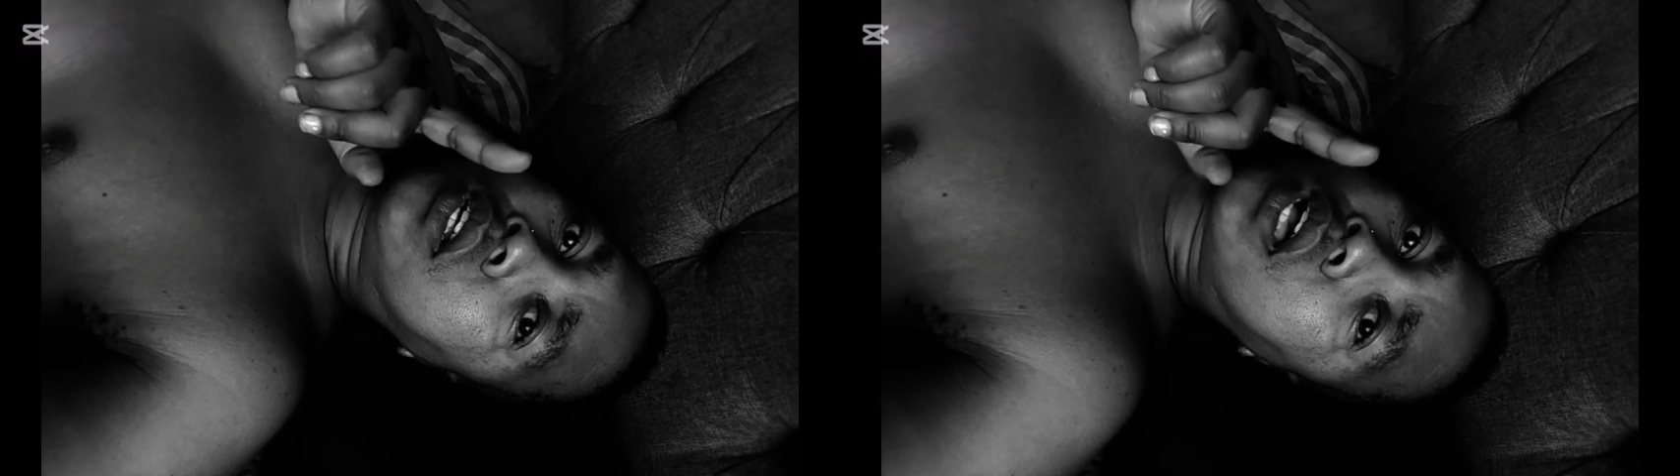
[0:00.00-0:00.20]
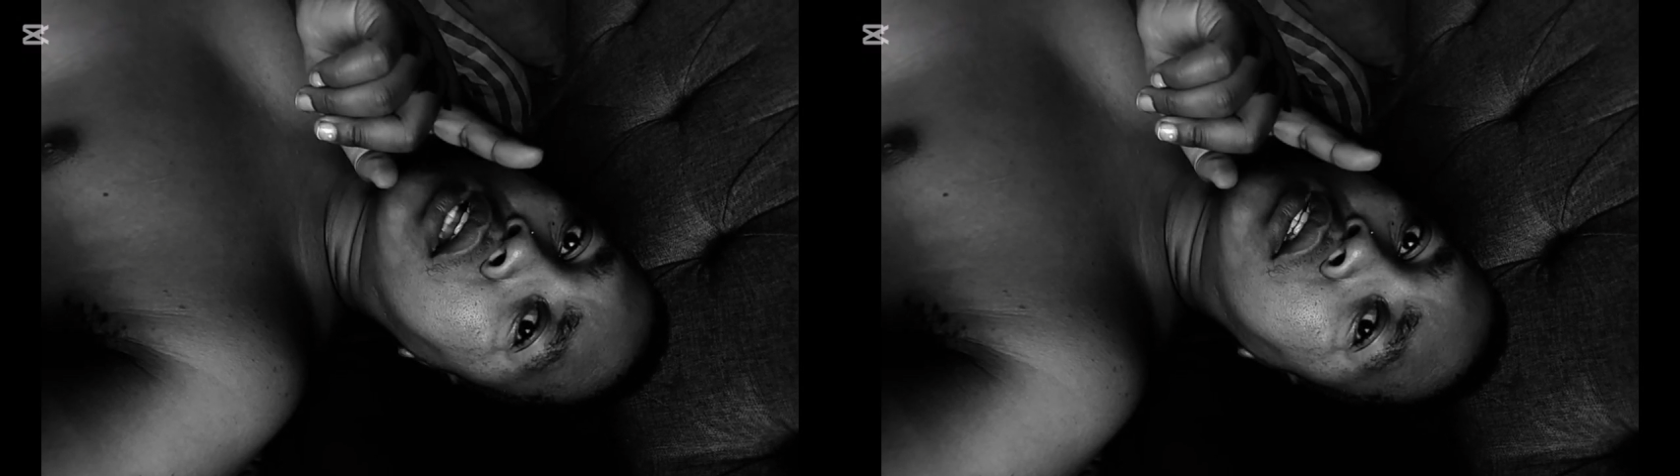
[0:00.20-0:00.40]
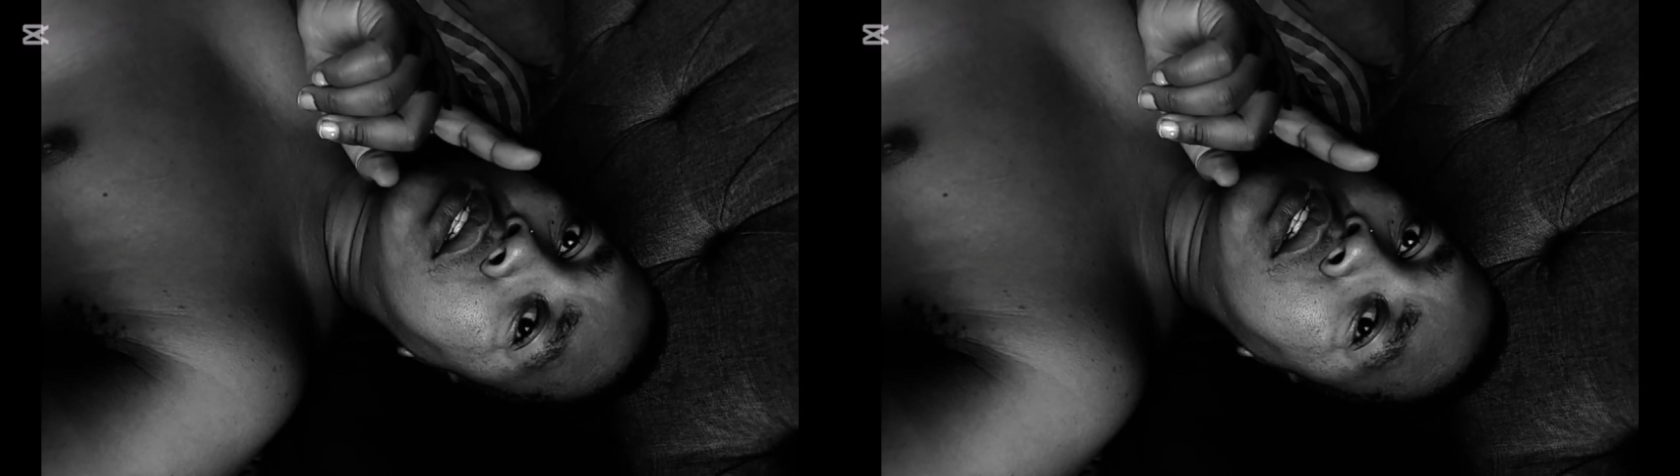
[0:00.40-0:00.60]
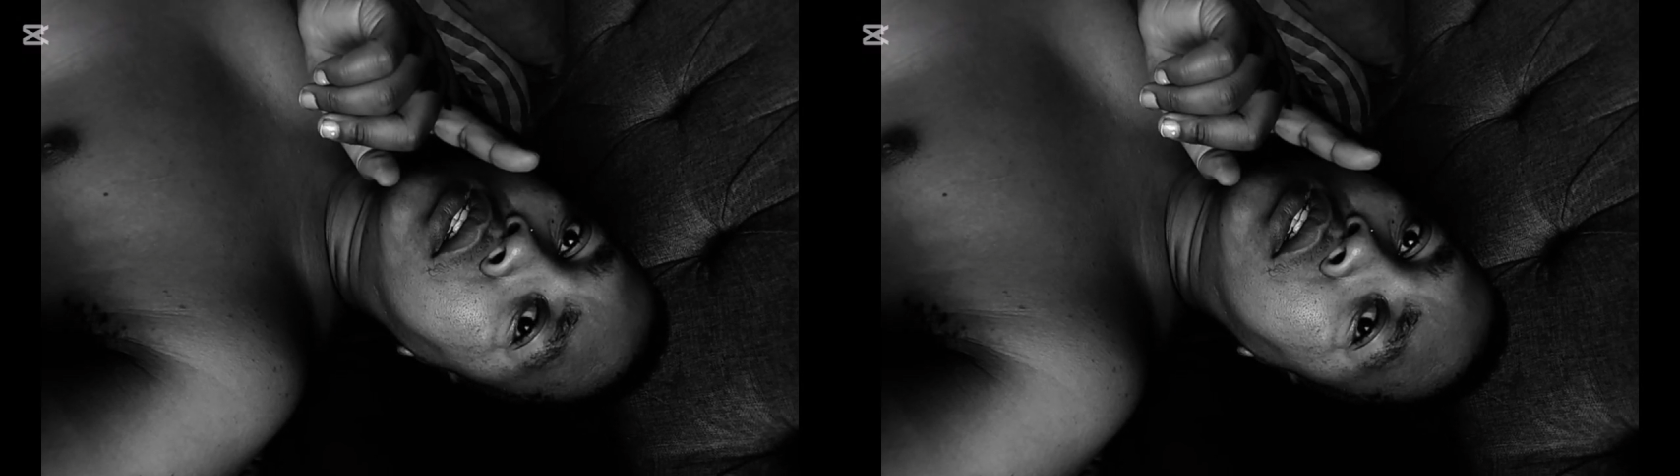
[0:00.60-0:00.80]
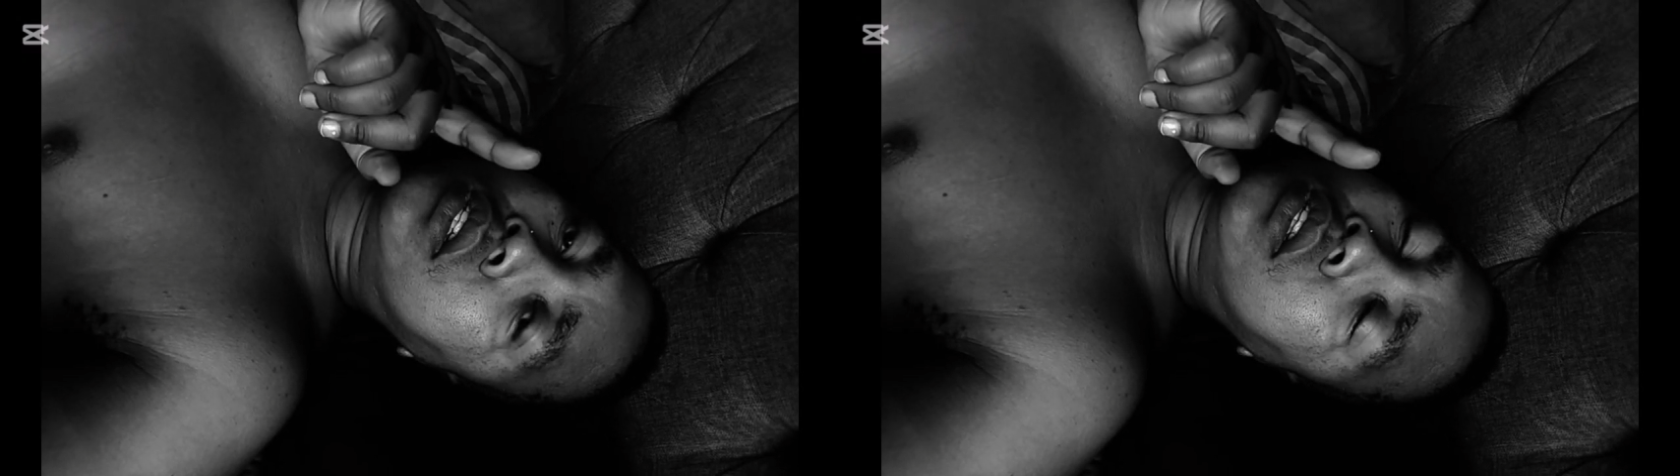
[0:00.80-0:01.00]
gun
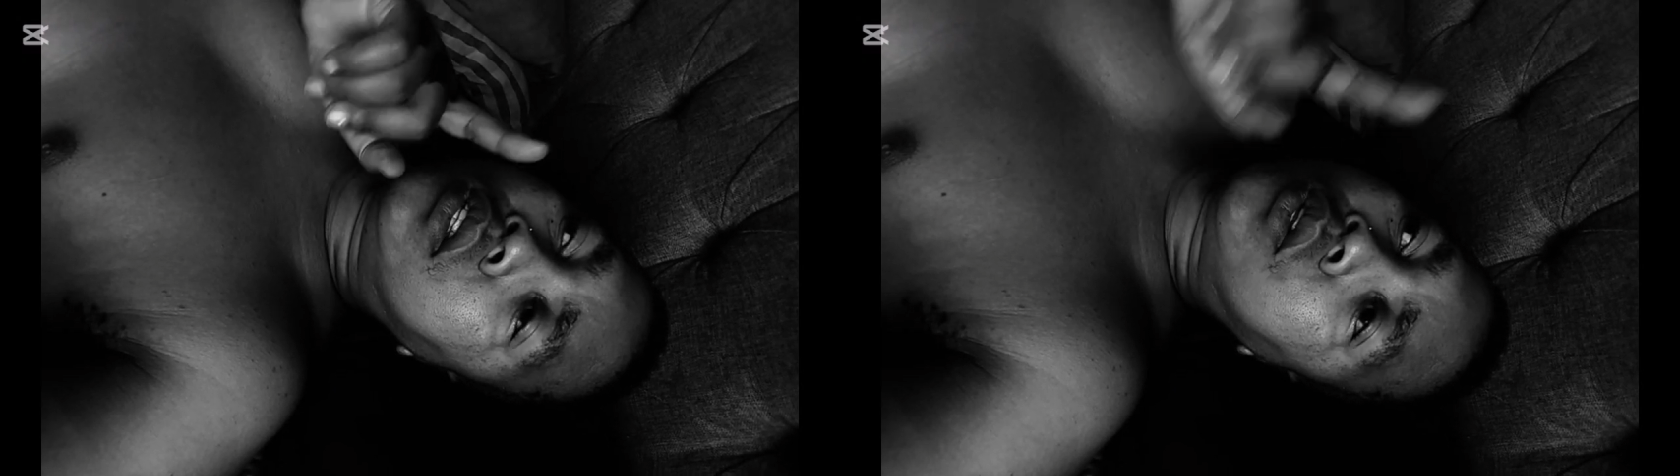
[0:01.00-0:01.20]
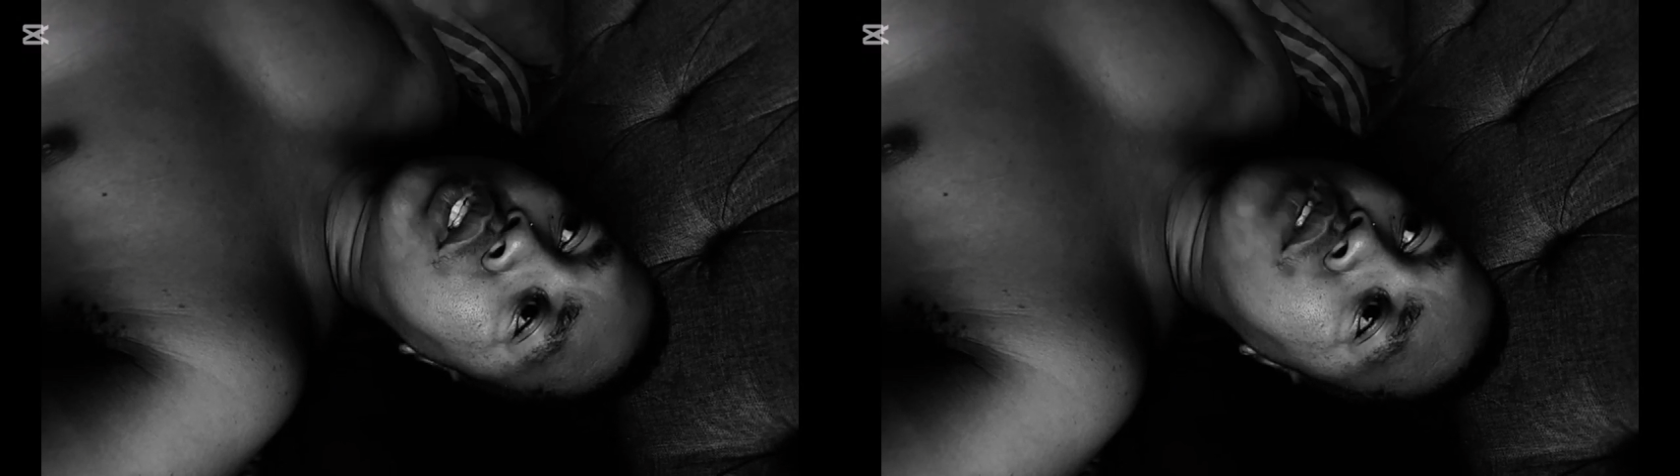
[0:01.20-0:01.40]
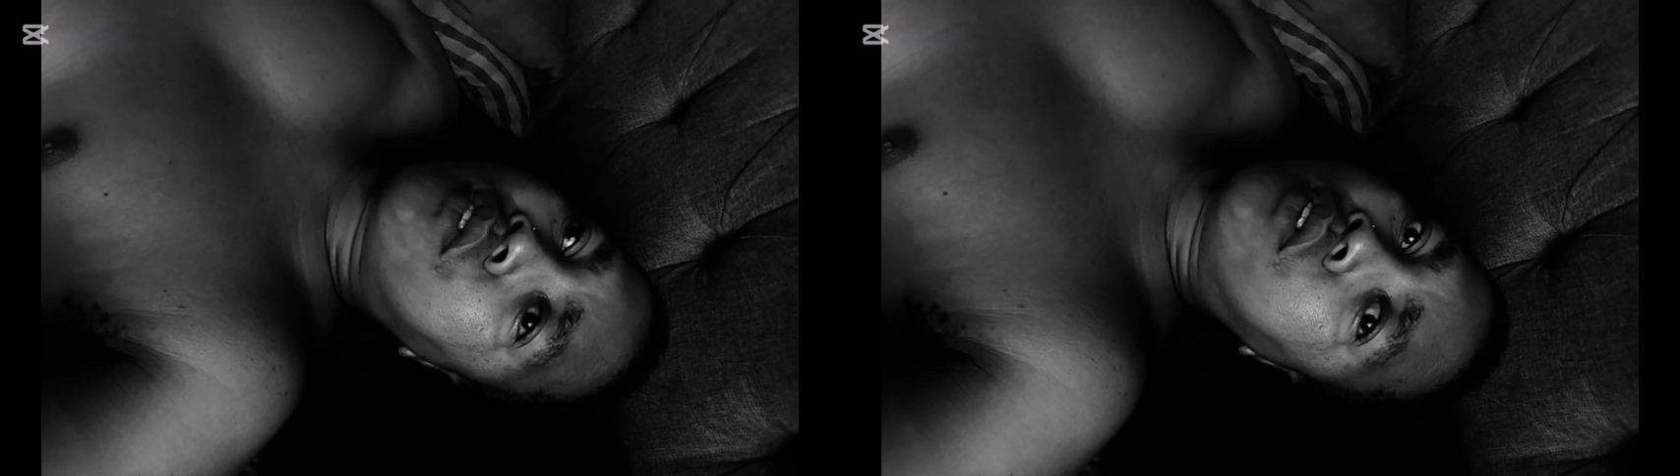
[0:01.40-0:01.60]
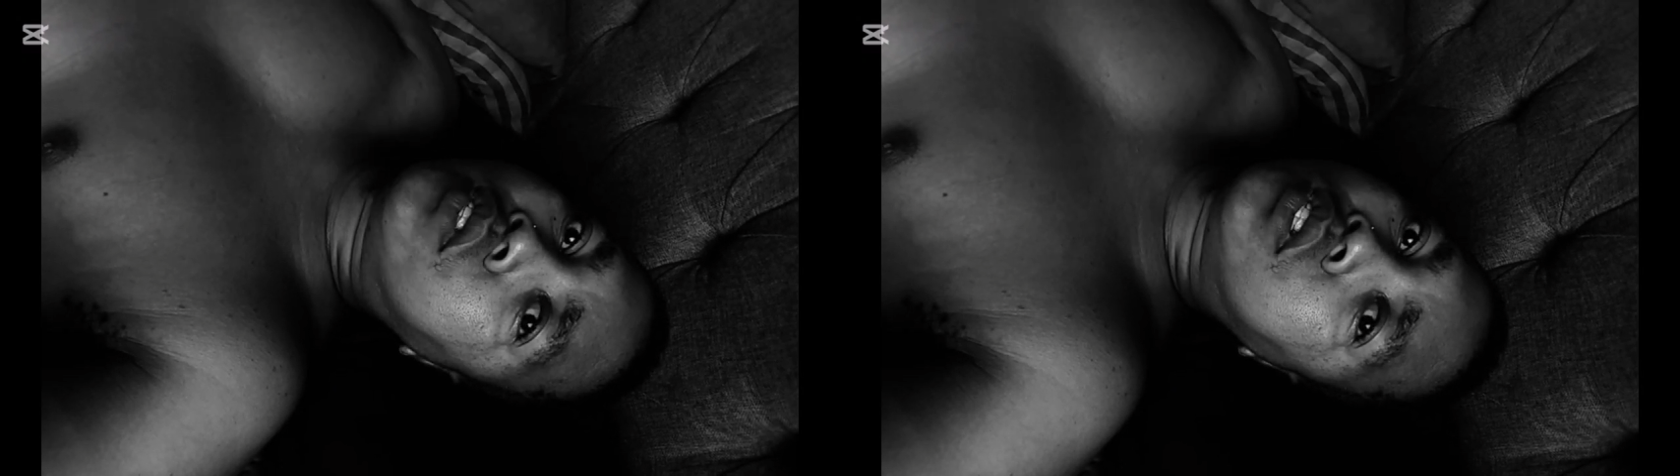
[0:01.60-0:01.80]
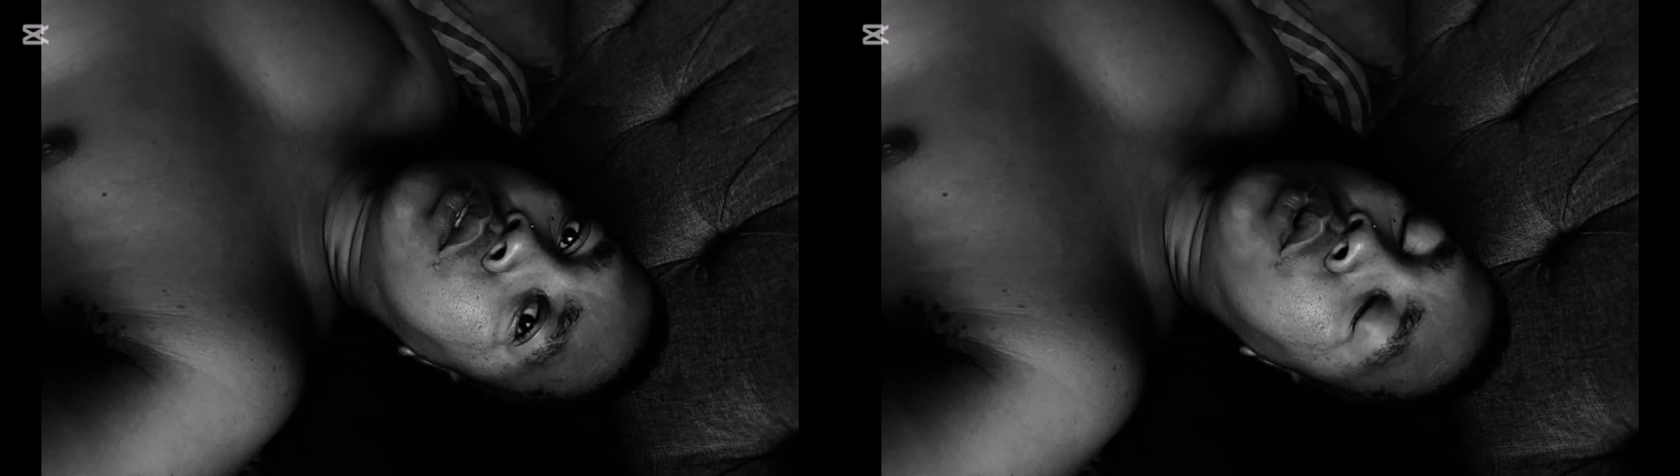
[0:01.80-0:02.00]
that was
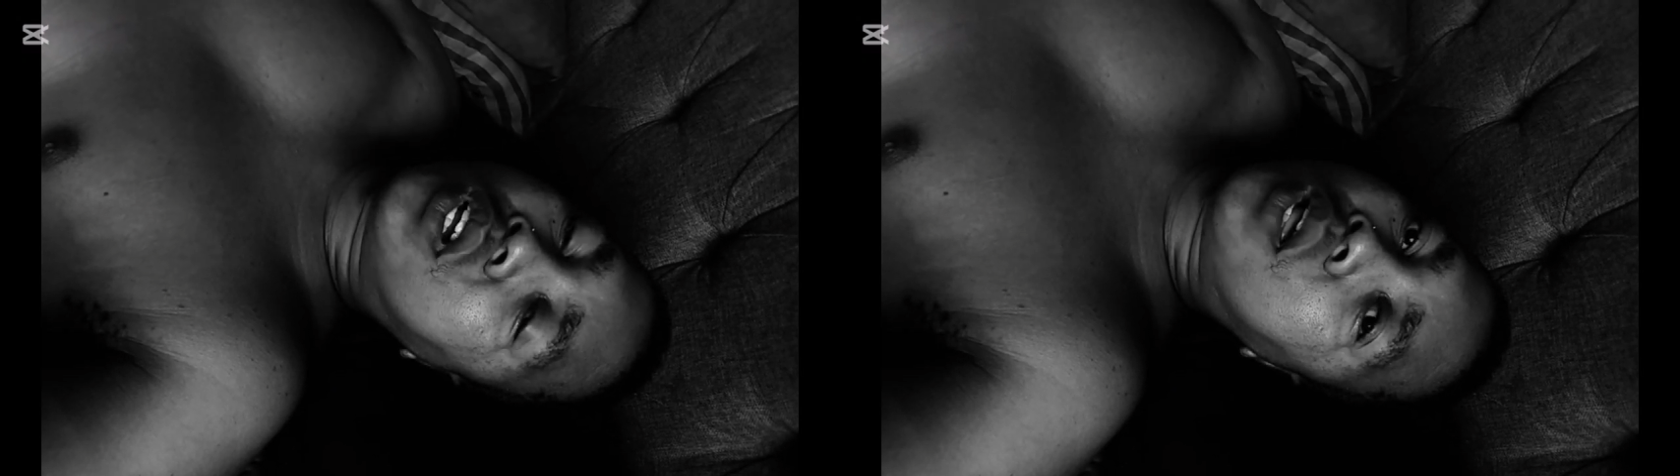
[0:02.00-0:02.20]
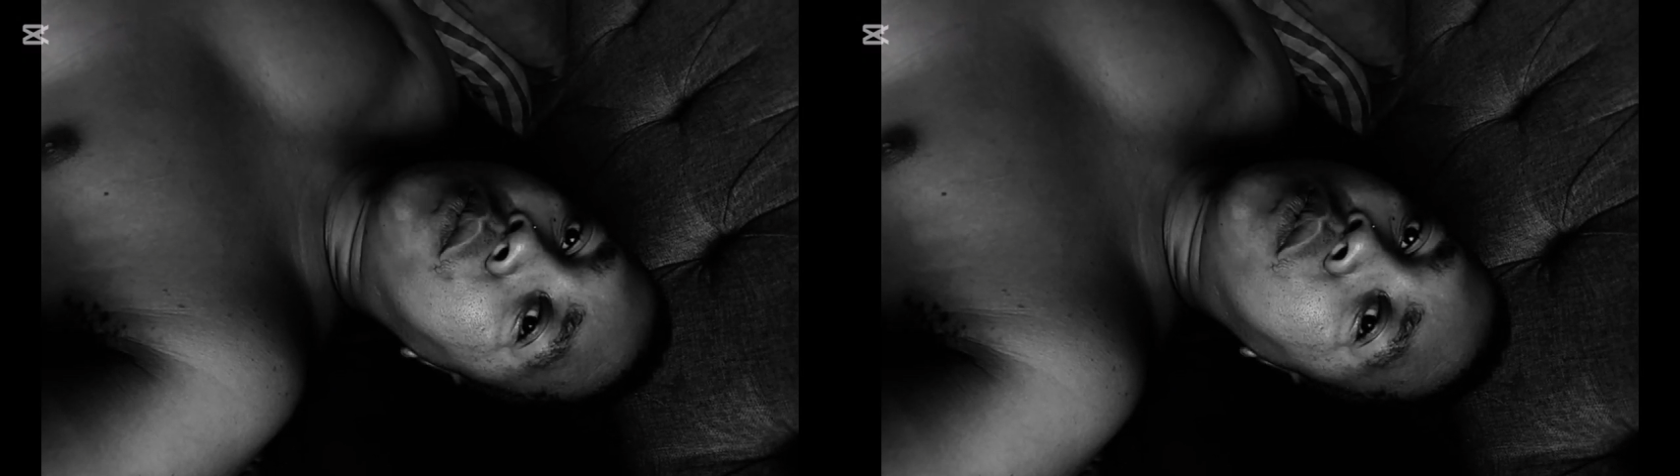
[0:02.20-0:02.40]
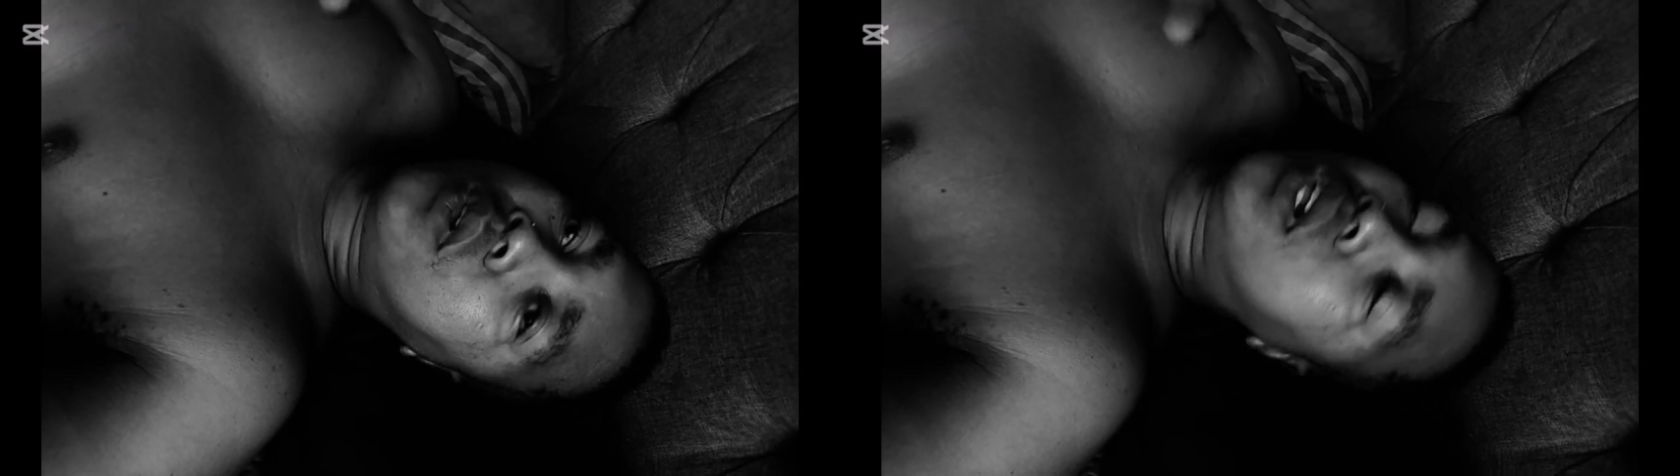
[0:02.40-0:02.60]
involved with crime,